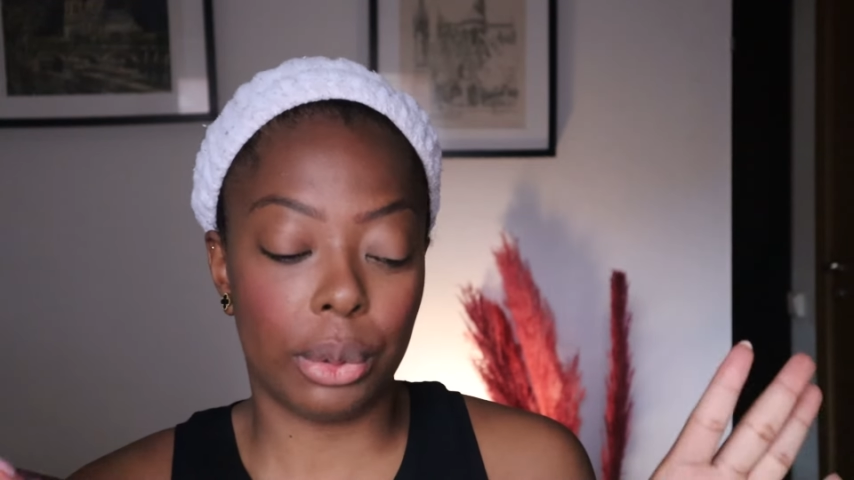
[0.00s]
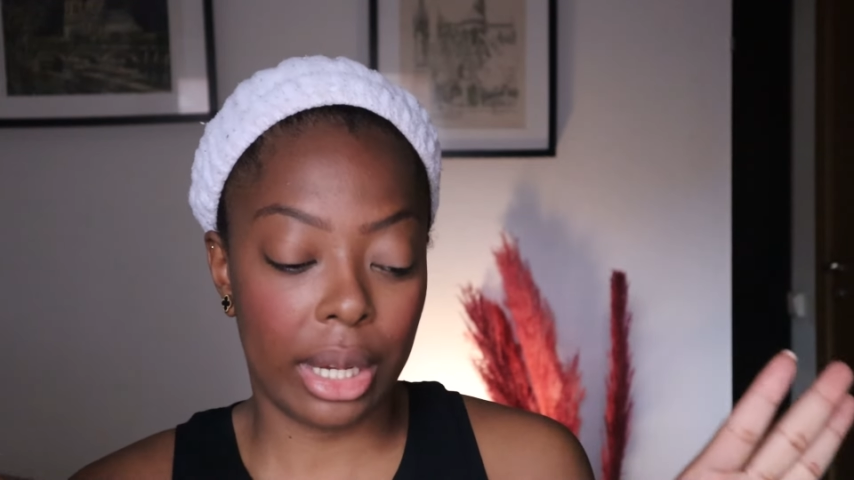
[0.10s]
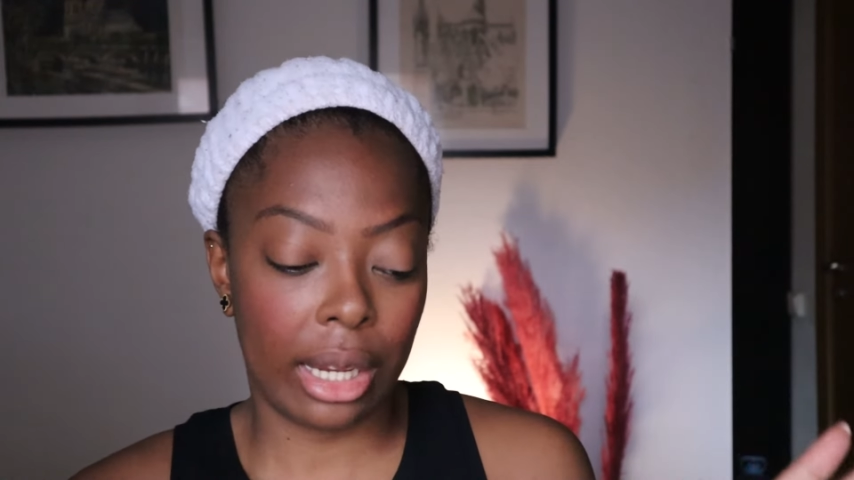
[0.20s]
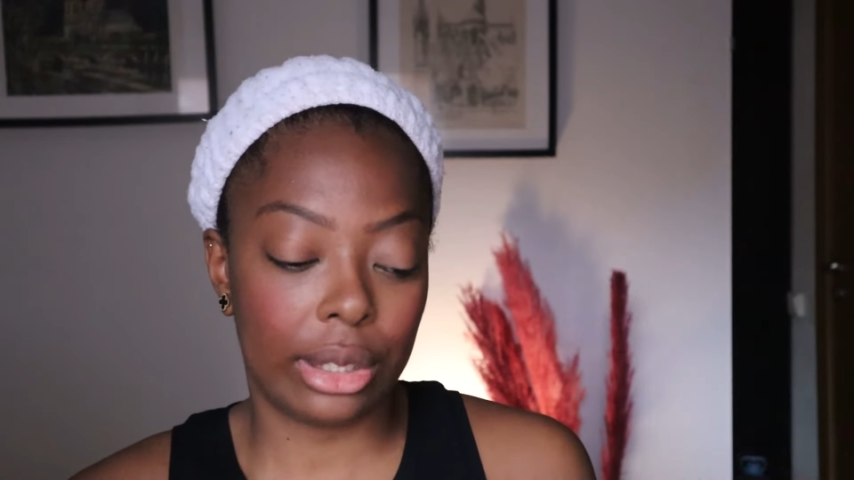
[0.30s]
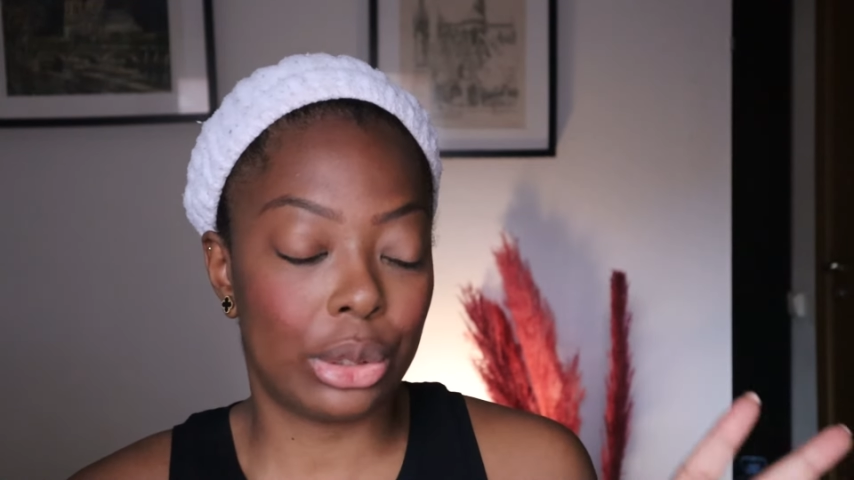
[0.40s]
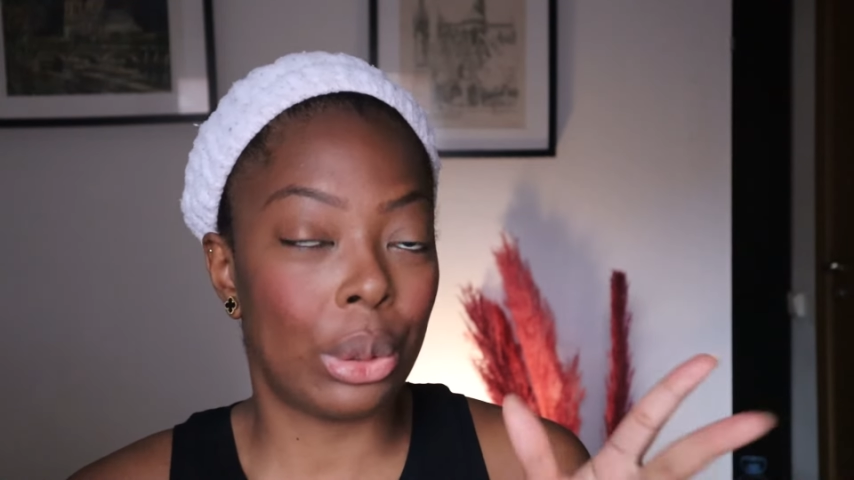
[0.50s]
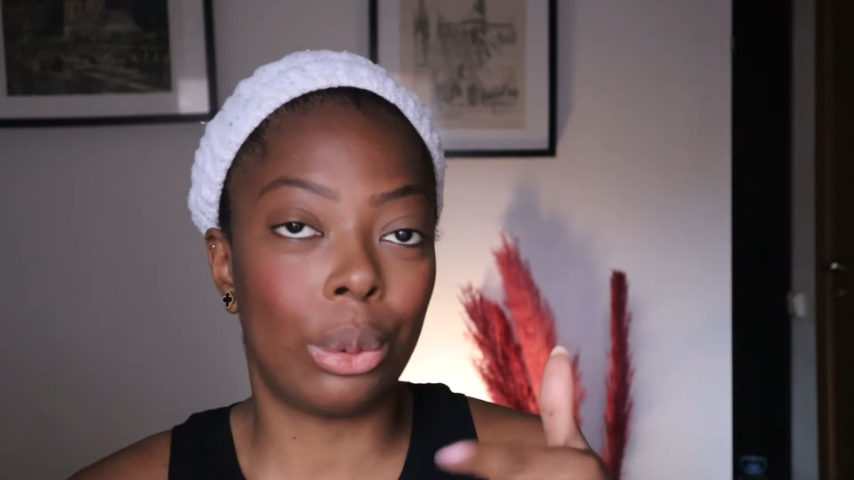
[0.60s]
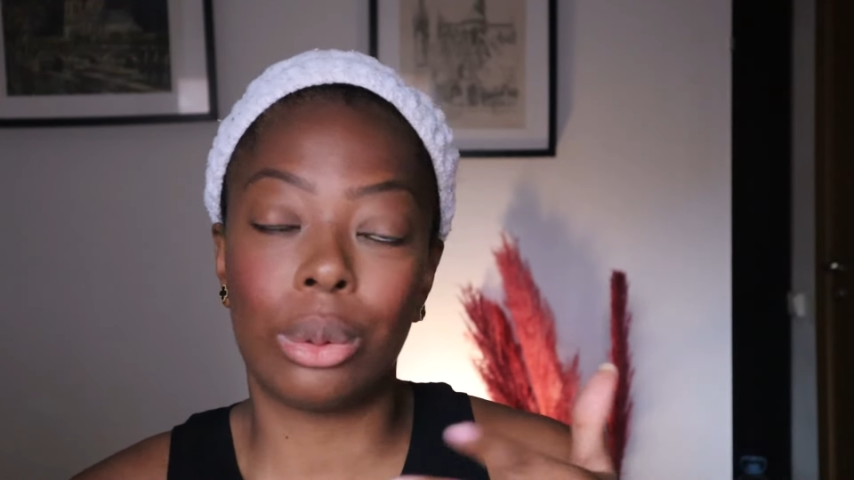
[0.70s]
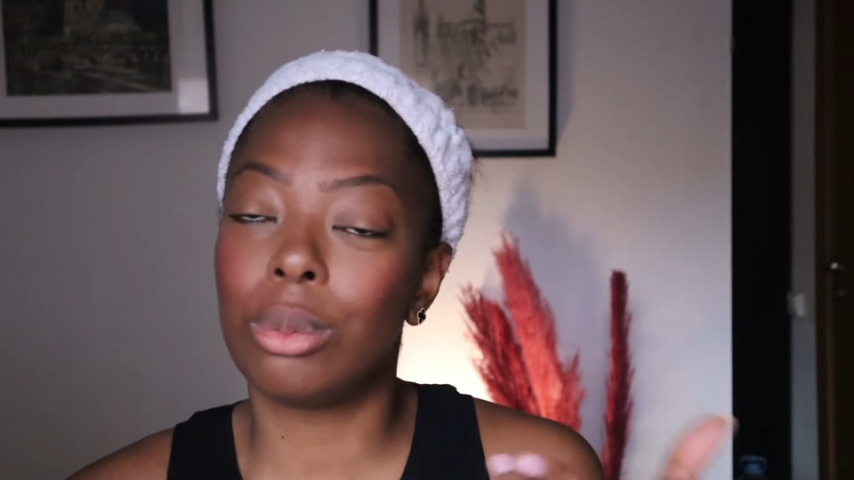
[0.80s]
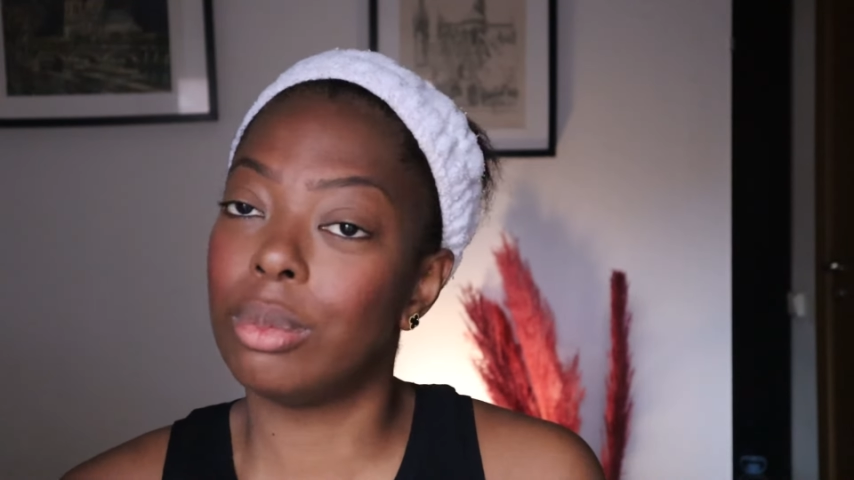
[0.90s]
Okay,
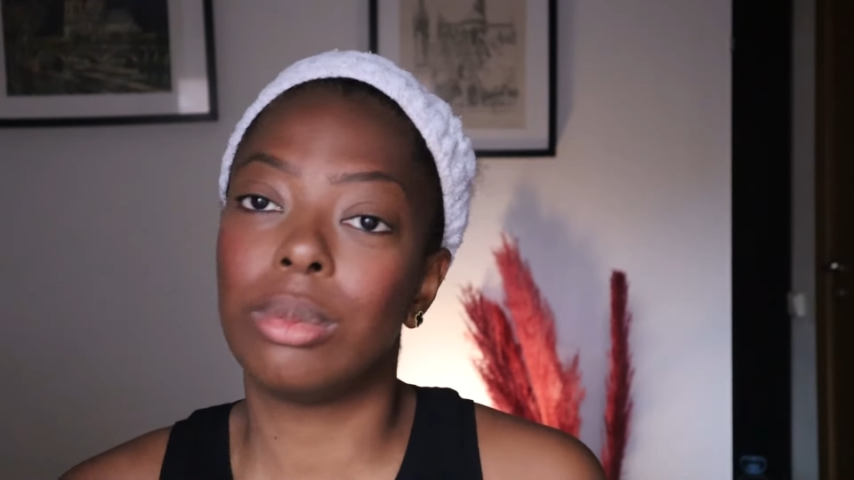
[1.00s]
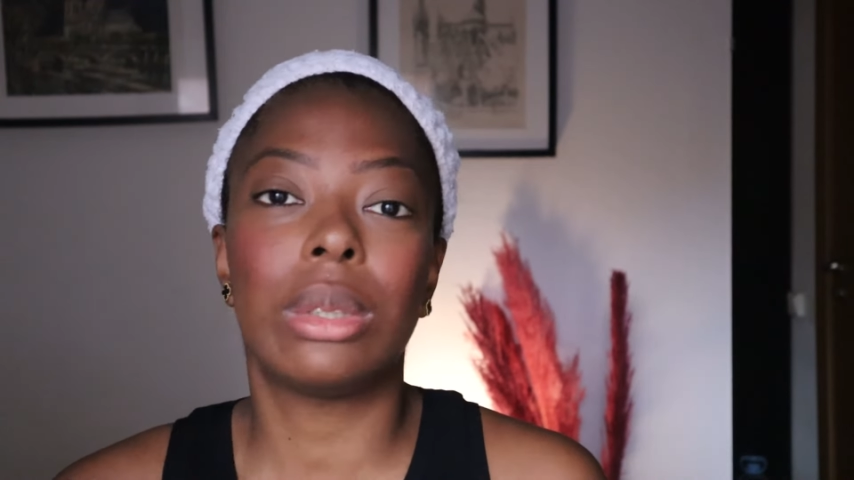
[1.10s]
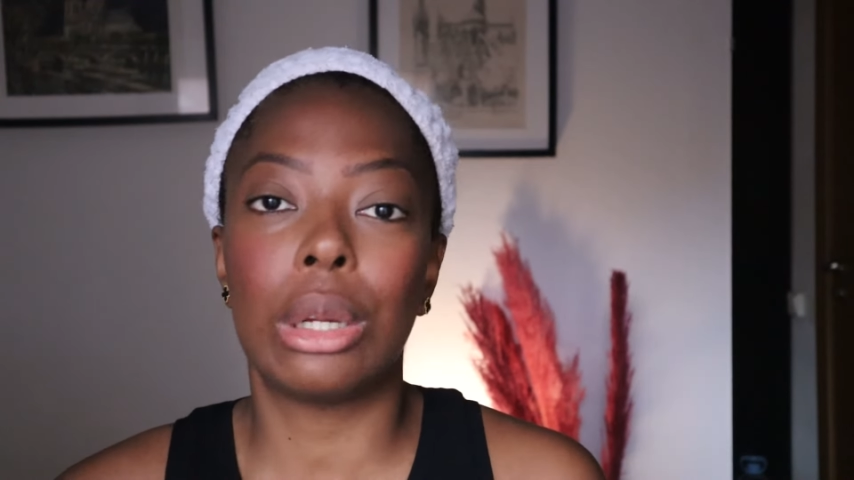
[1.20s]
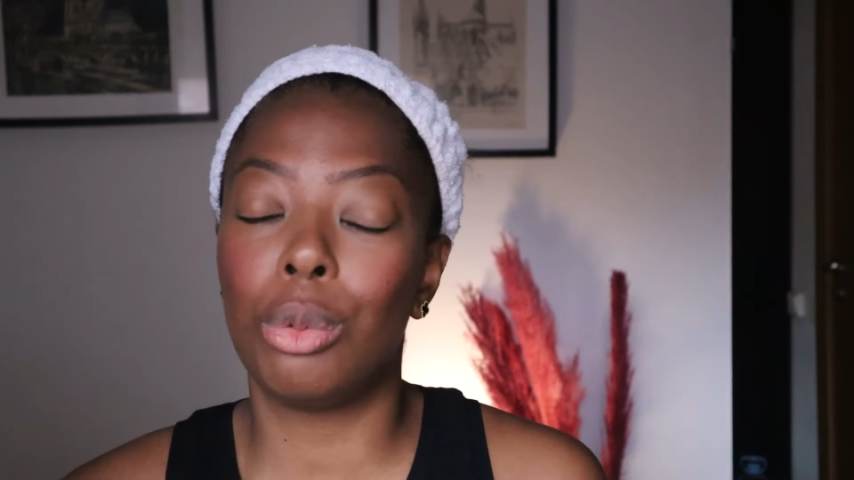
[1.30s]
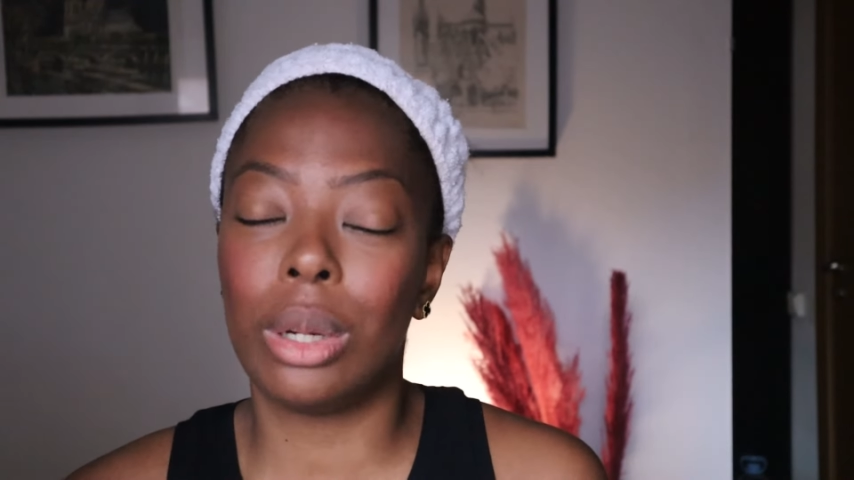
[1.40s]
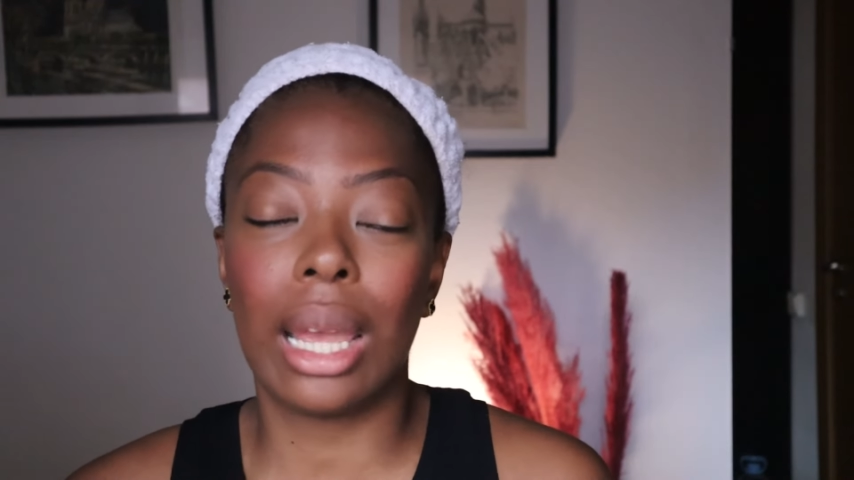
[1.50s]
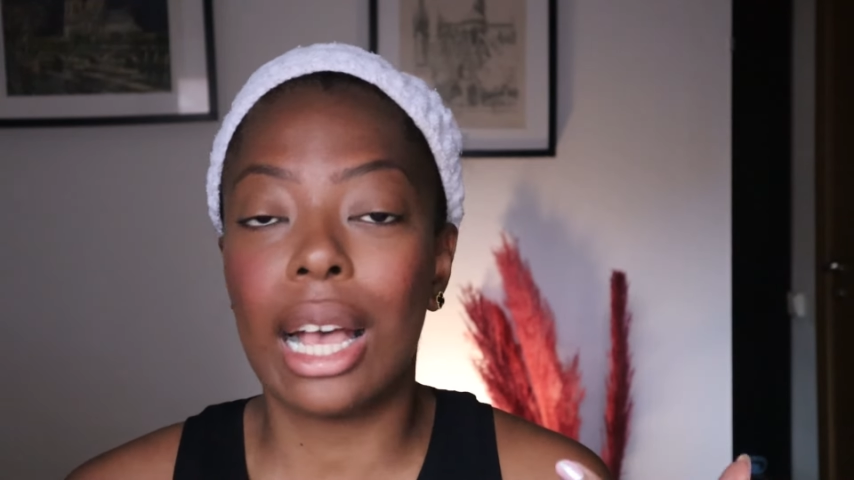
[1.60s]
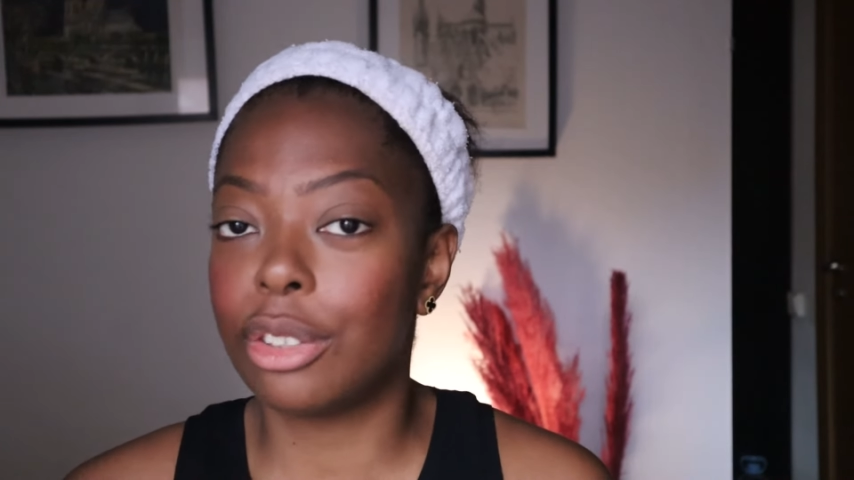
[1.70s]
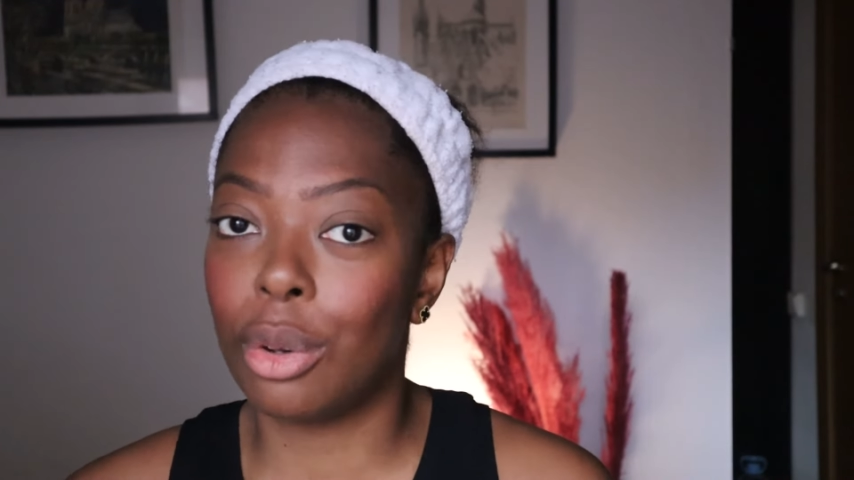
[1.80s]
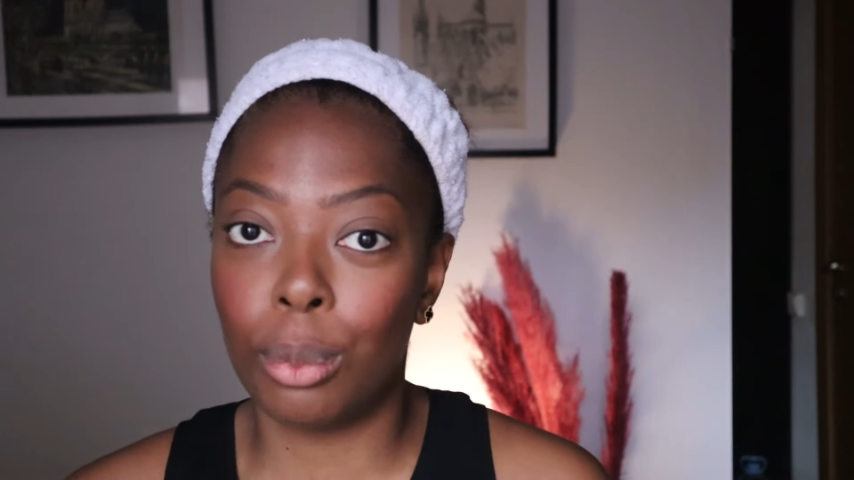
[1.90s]
so can you really
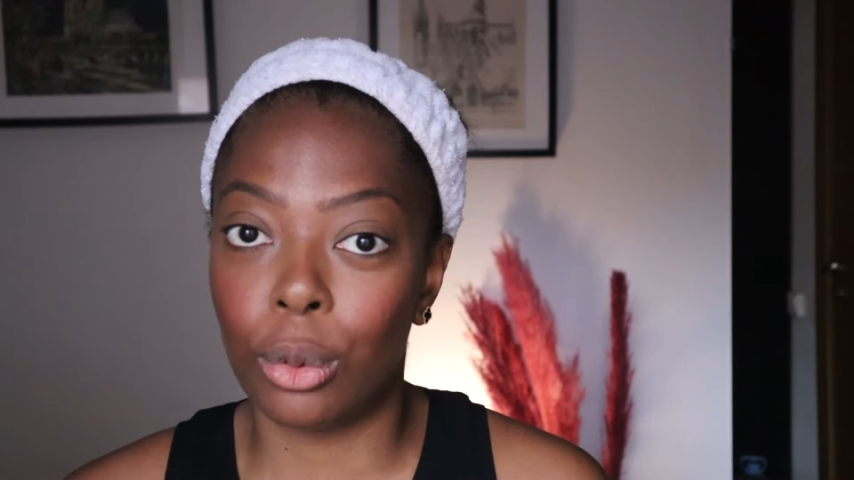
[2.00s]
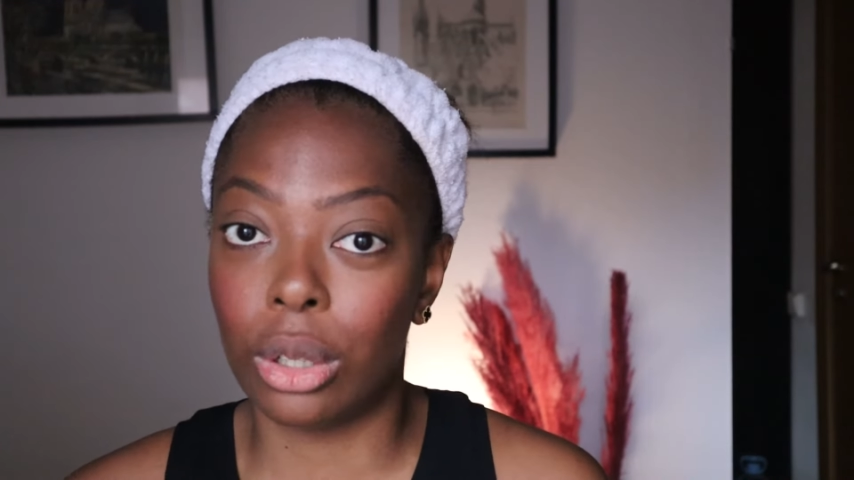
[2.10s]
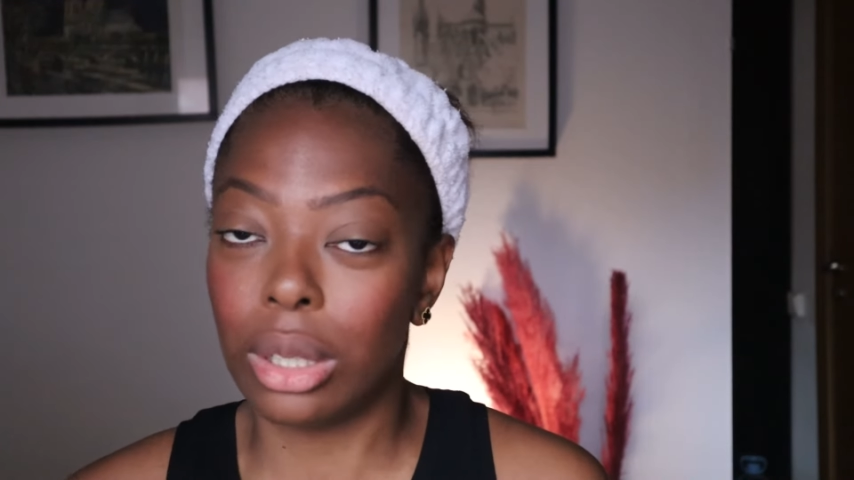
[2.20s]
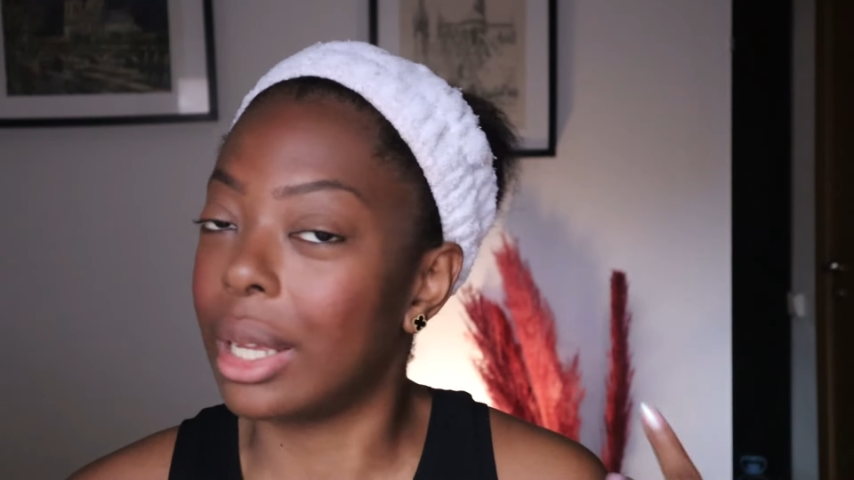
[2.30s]
ask for more?